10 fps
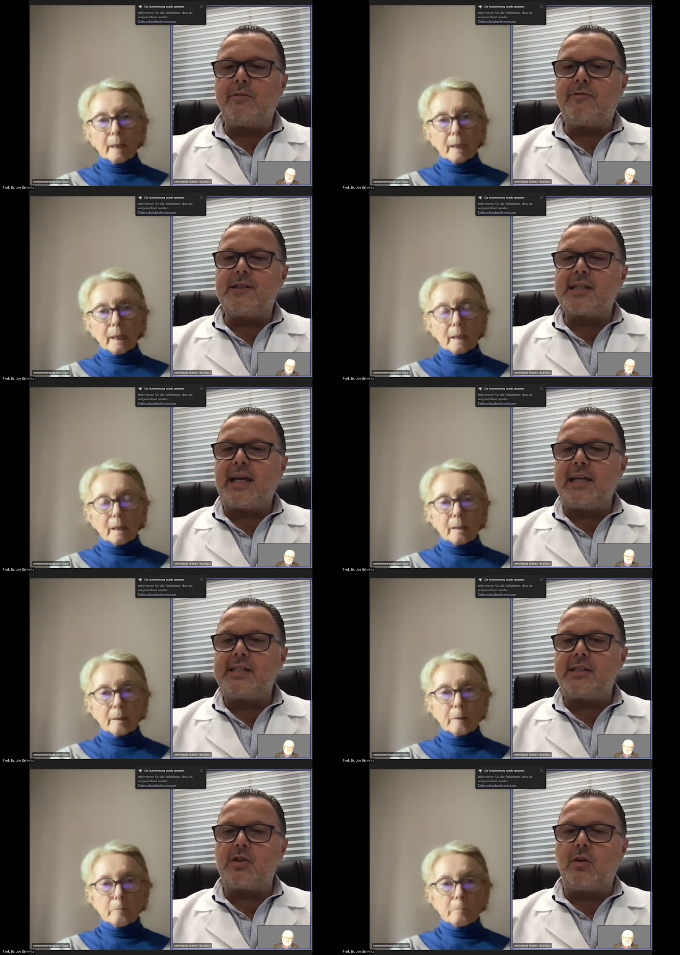Speaker 1: first
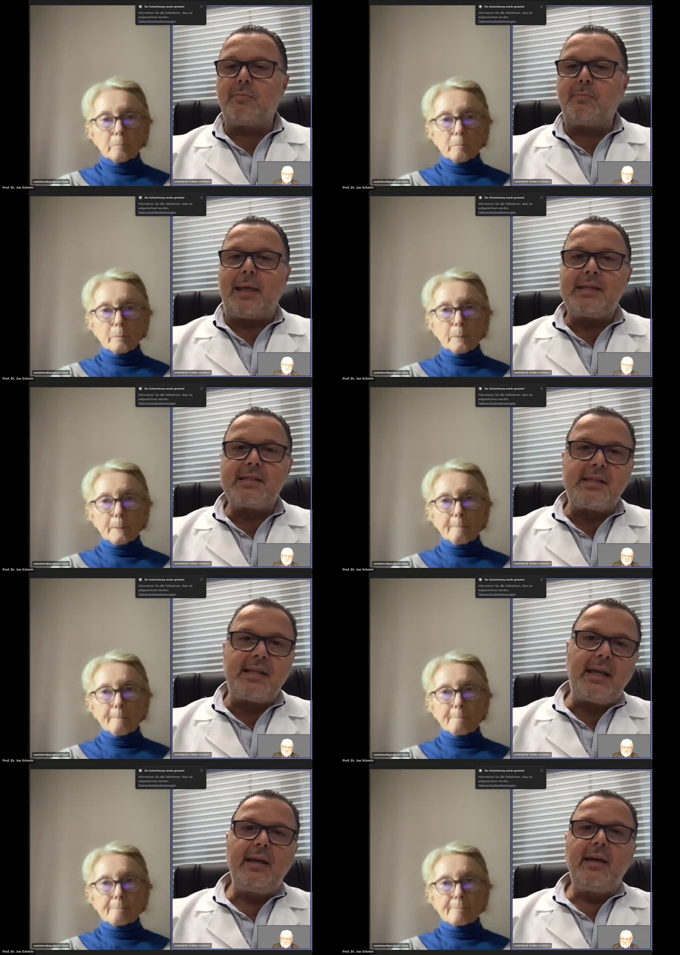cases of
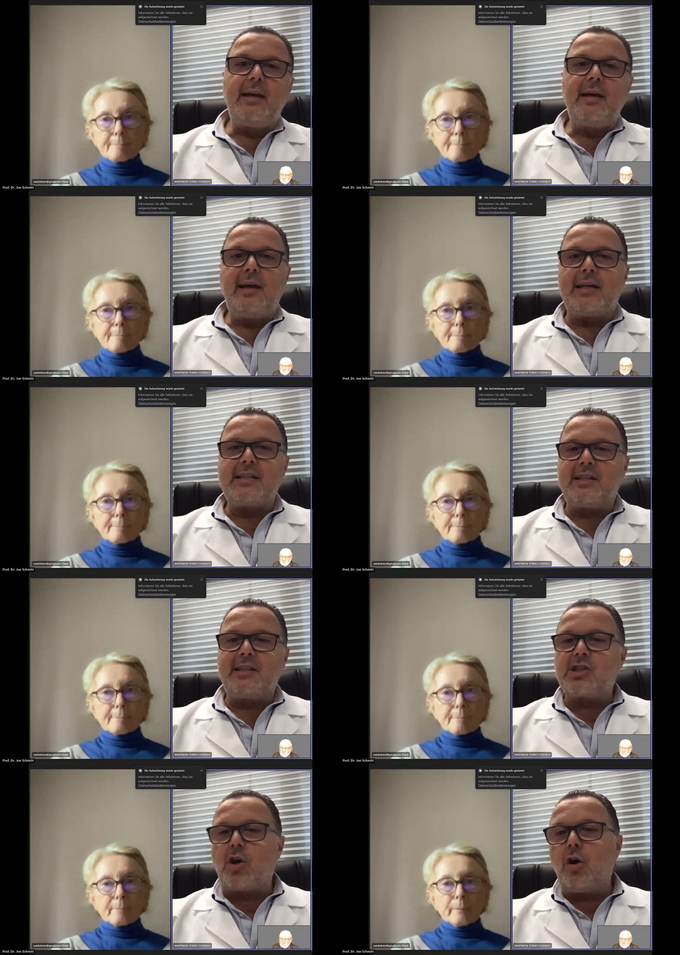MIS-C, as it
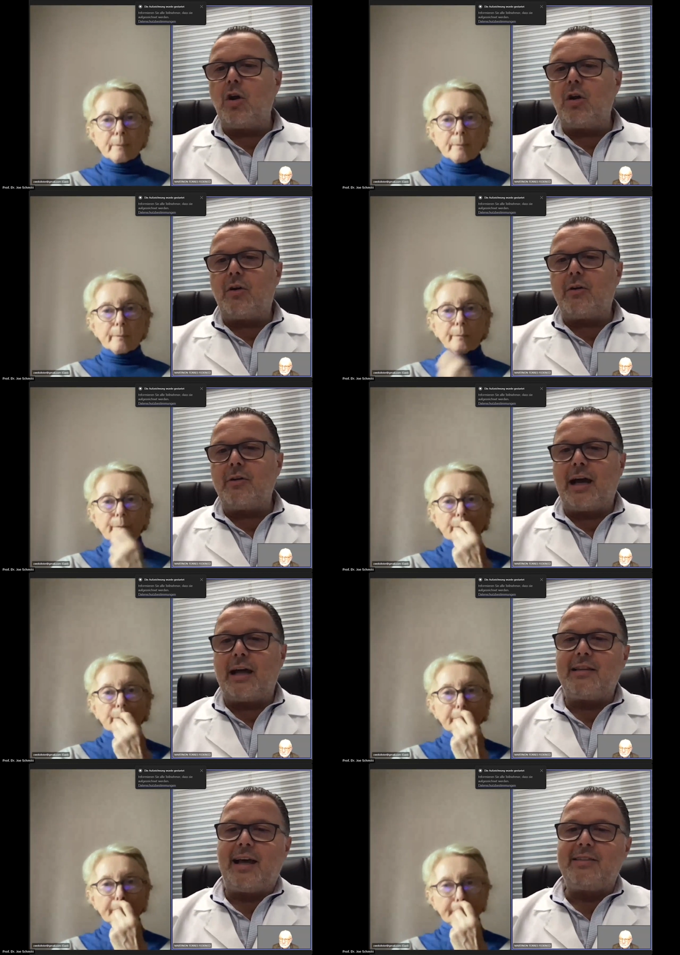is called, or
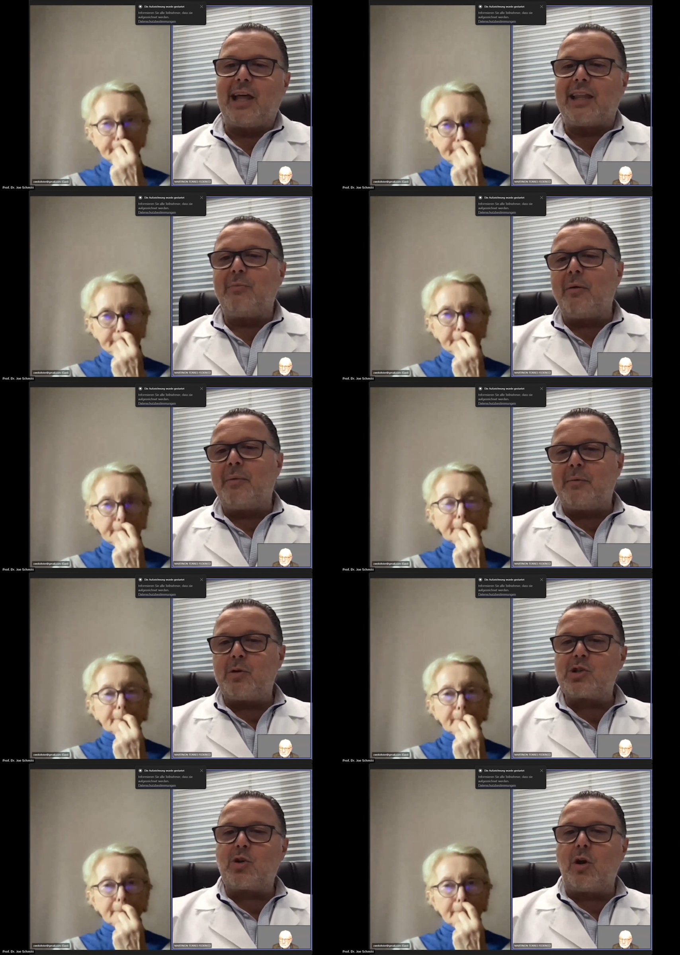at, at that moment
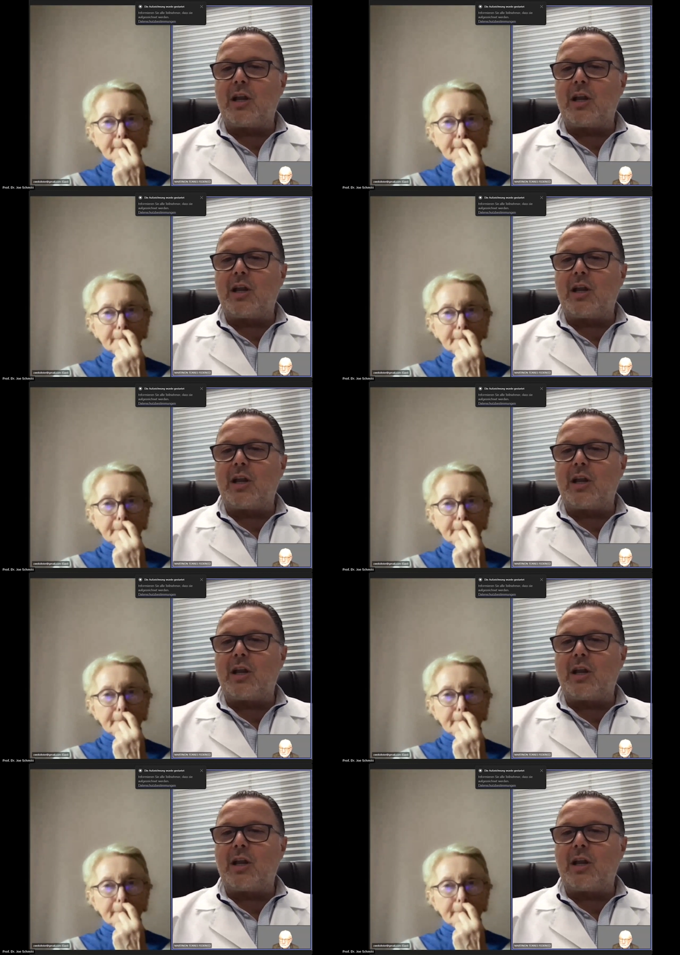was called